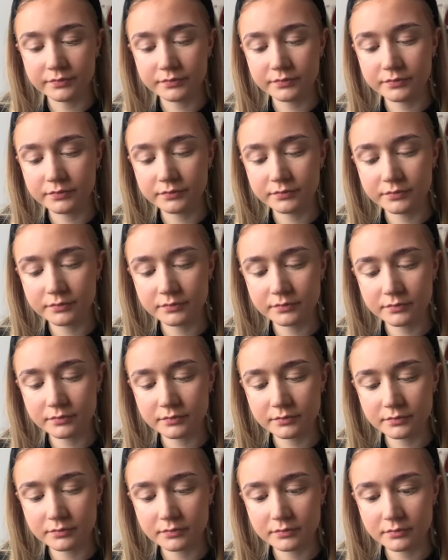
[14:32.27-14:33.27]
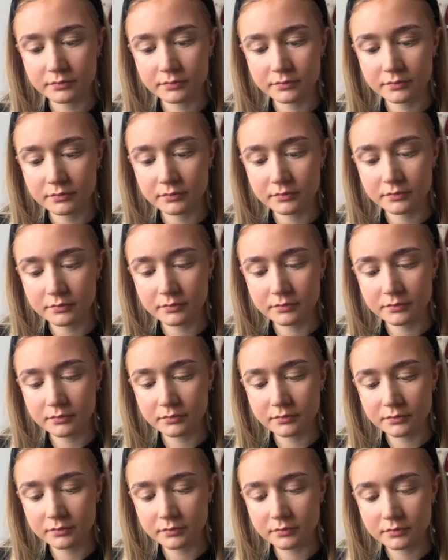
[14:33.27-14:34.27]

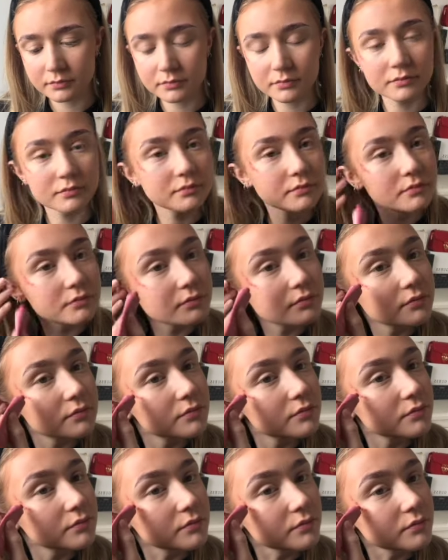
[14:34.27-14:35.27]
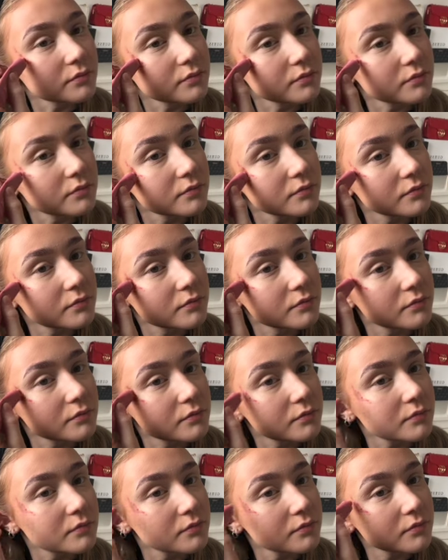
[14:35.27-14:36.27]

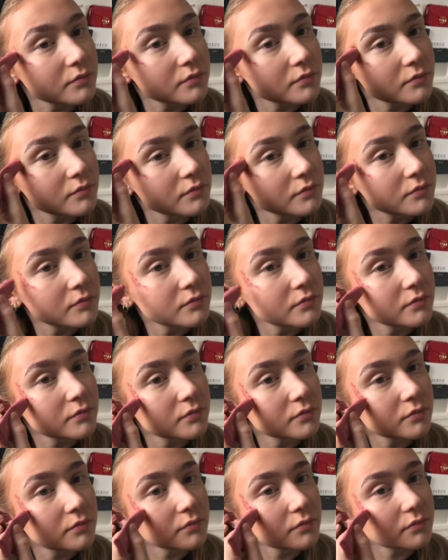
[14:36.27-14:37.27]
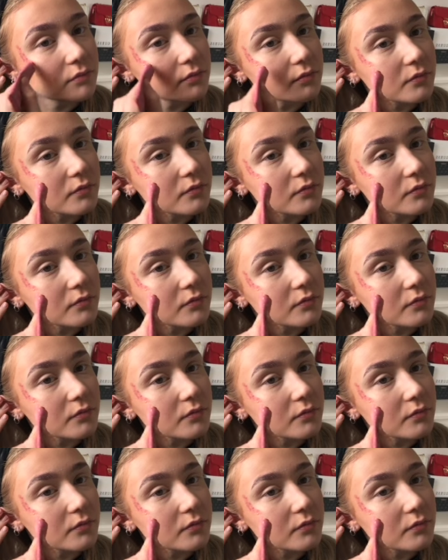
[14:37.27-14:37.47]
No one is speaking in this clip.